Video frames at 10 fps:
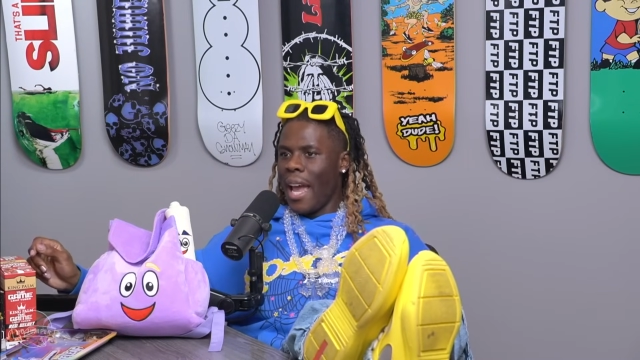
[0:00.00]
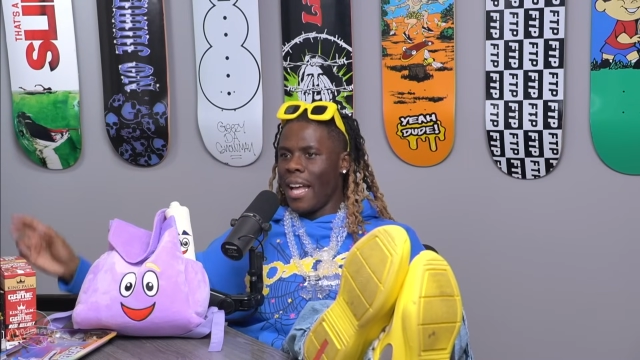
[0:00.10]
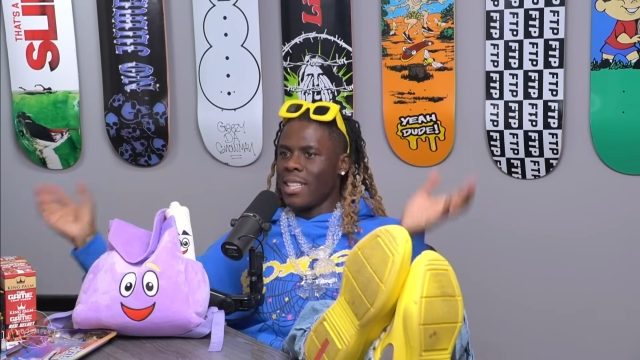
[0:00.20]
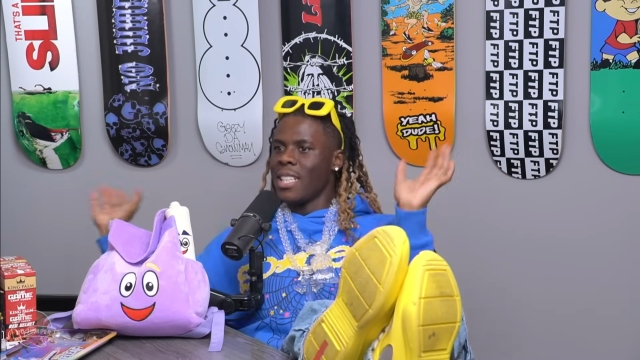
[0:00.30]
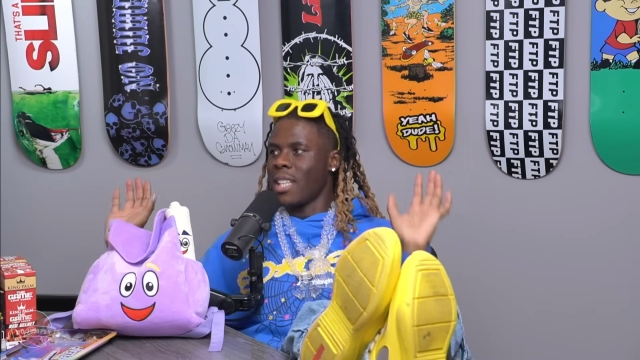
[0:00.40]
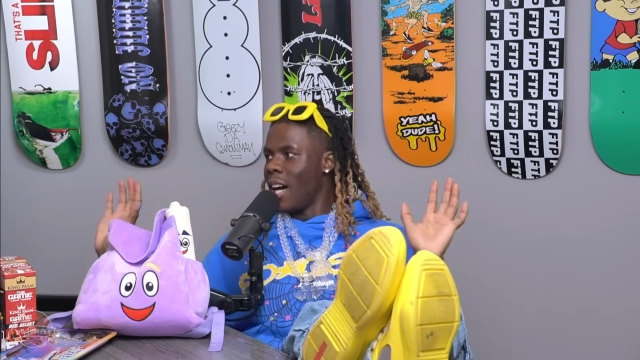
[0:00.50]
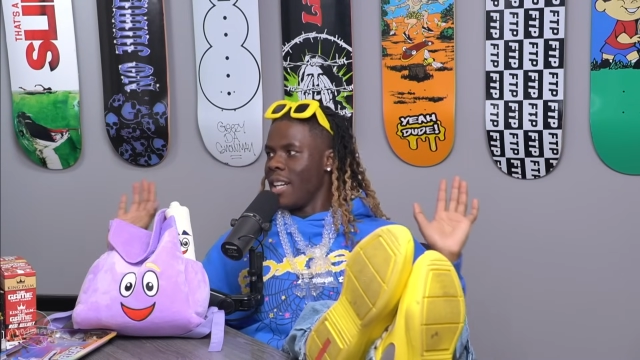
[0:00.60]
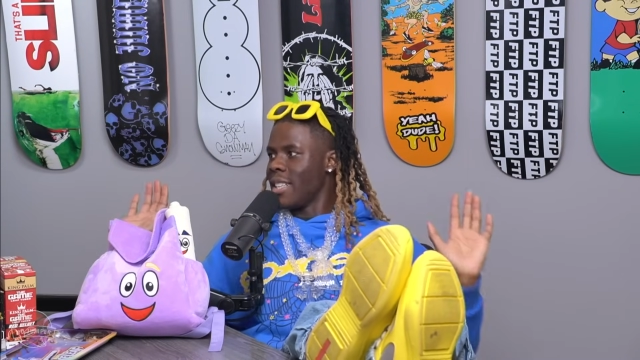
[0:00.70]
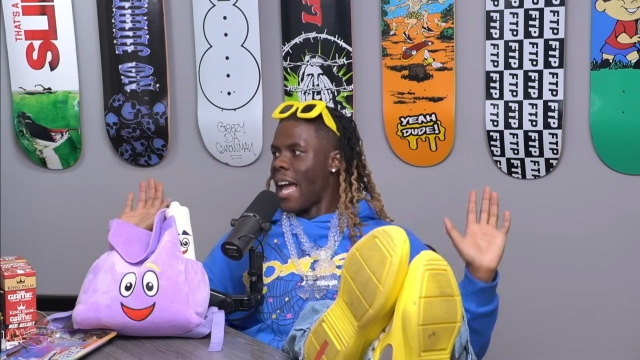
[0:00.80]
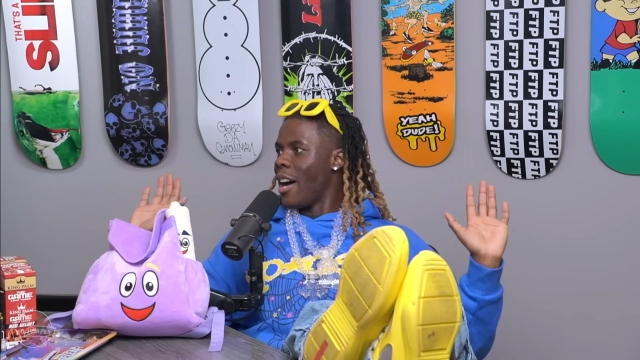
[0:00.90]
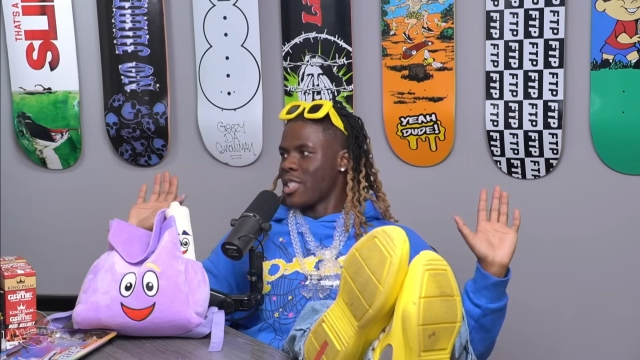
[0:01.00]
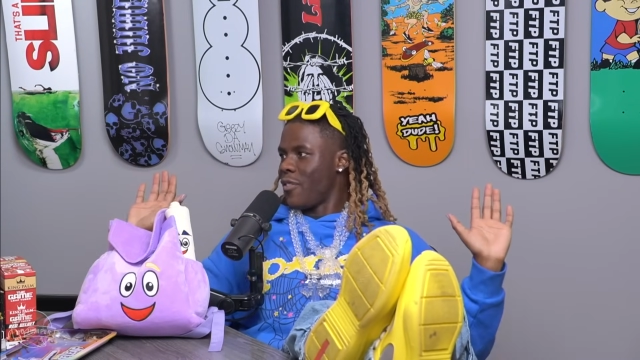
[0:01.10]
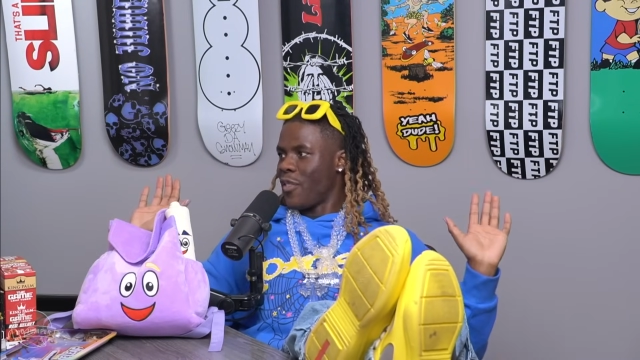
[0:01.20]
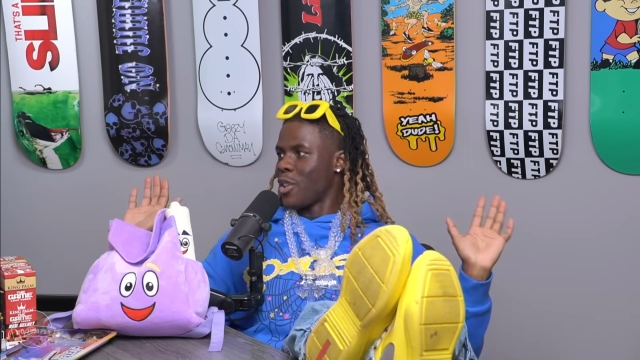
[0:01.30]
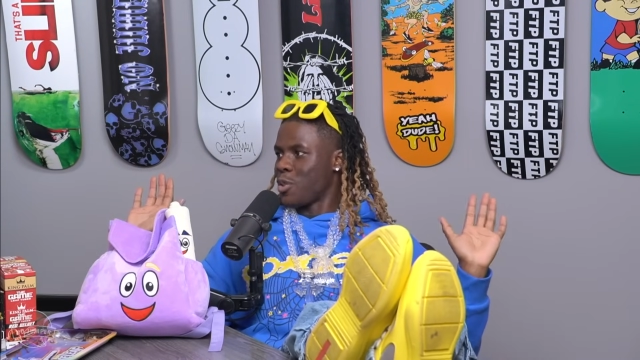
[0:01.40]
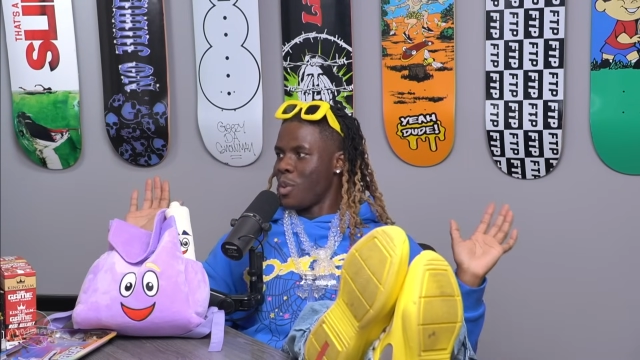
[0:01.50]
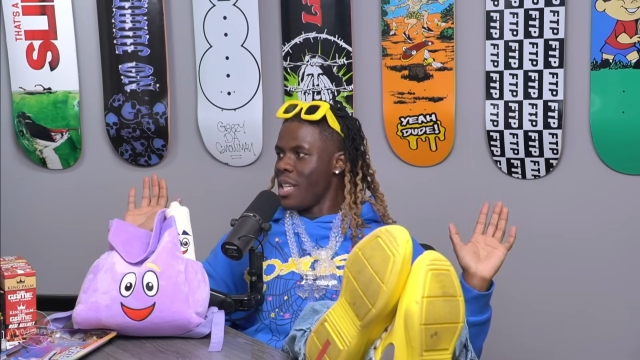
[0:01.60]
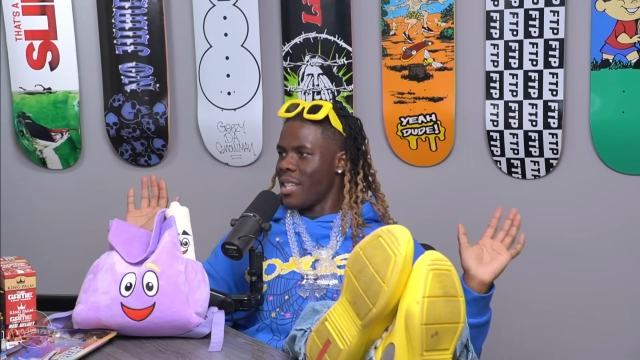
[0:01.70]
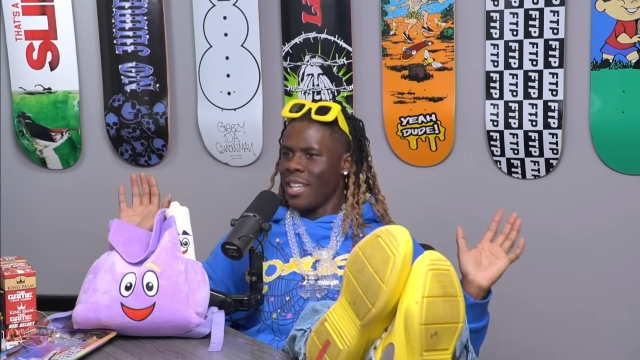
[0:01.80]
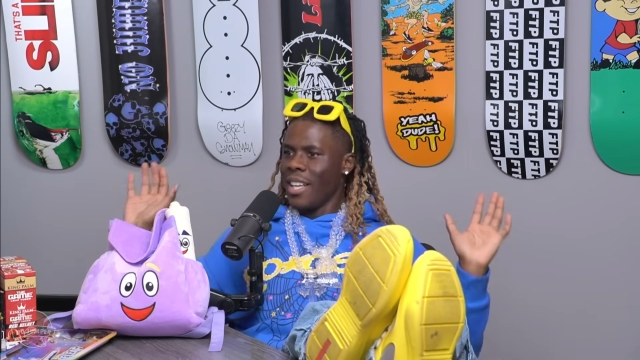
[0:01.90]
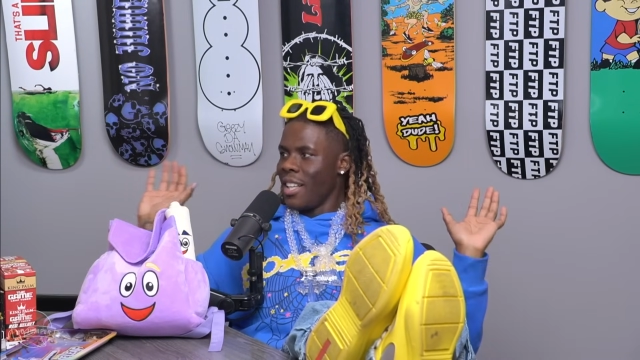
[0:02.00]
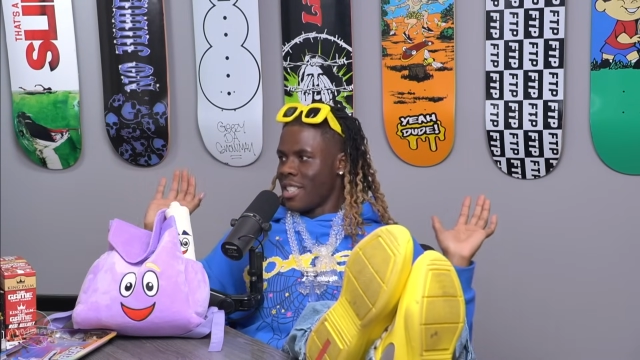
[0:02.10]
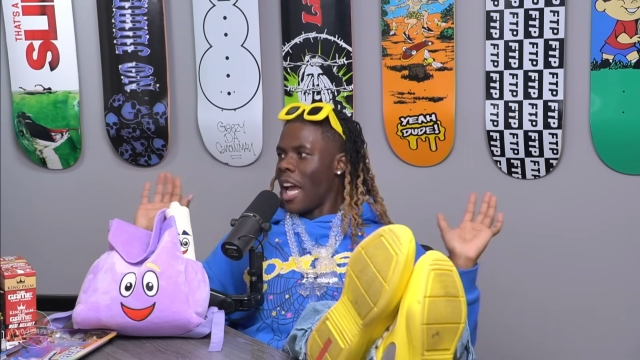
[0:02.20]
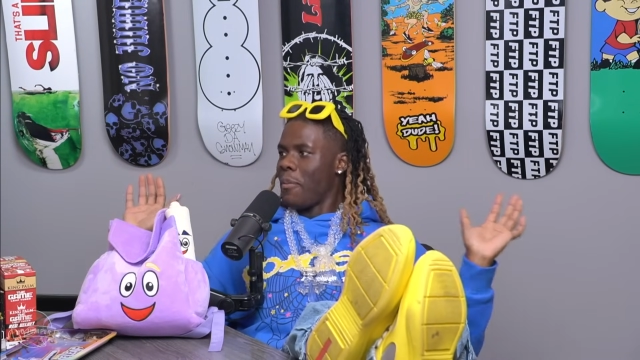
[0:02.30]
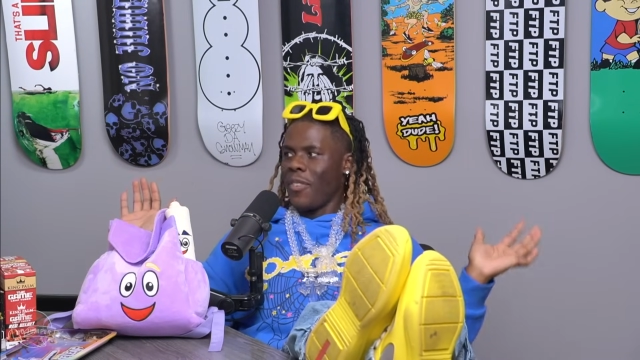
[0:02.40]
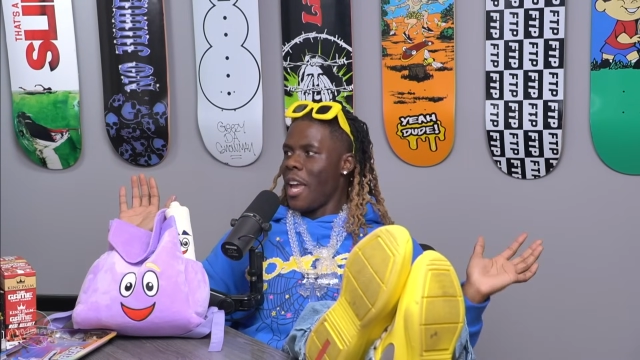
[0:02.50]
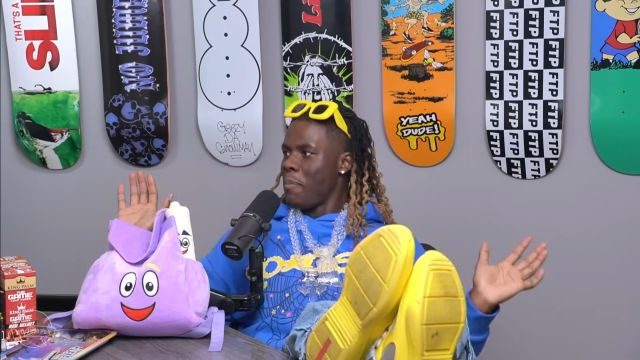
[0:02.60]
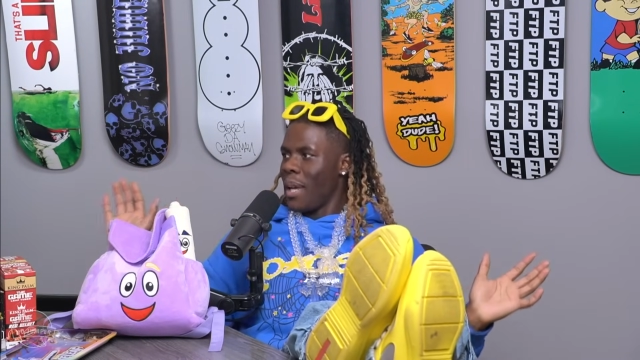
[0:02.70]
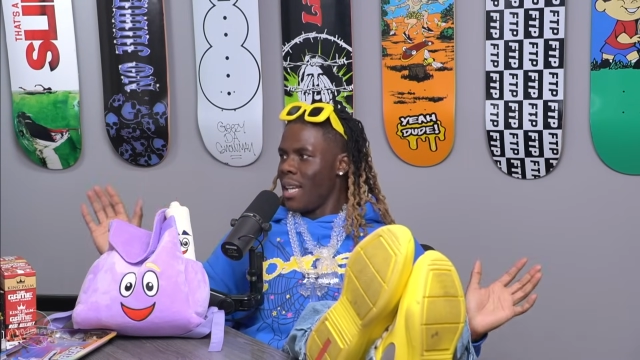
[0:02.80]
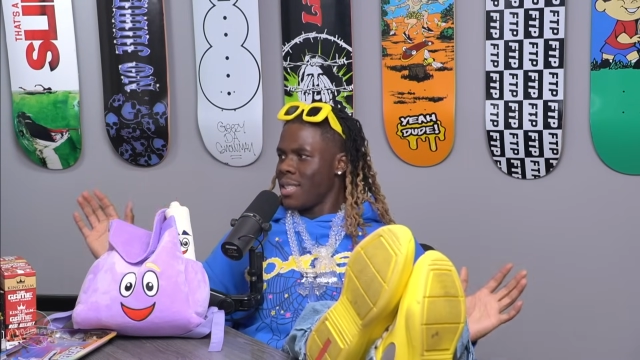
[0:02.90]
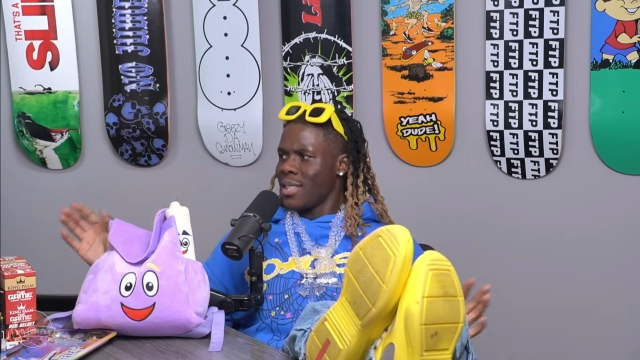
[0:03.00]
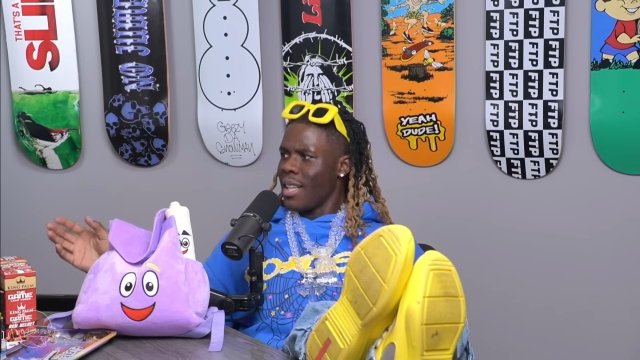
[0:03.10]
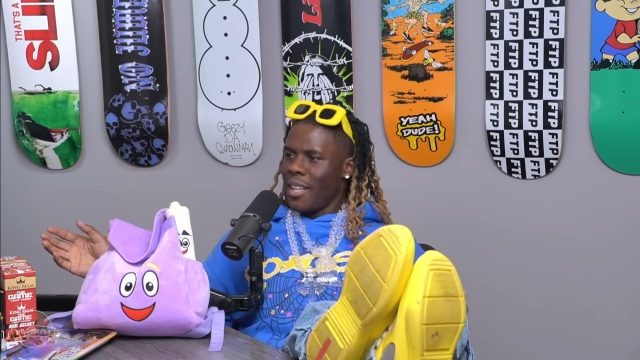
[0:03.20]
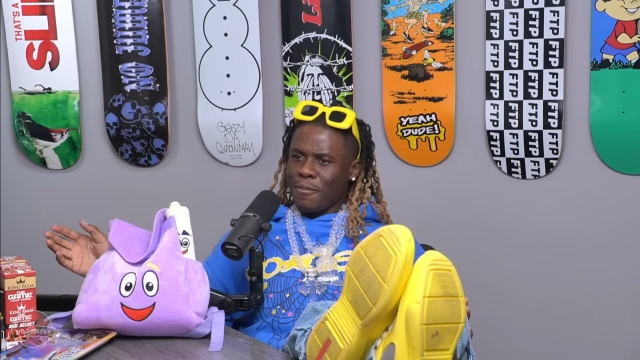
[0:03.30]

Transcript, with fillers: at least one hundred thousand first week mm. type fan base.